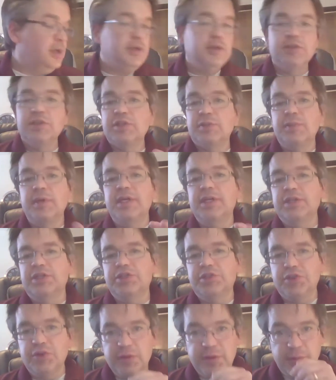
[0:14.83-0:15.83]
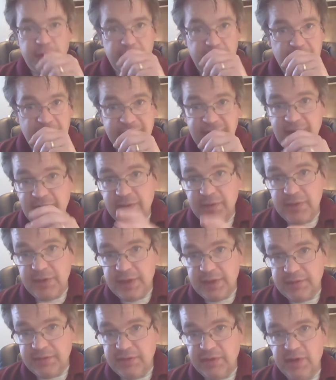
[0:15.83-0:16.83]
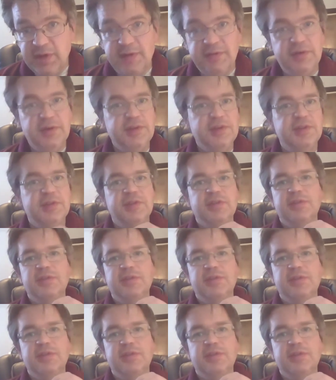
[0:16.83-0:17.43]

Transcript: just making sure that we have everything in front of us.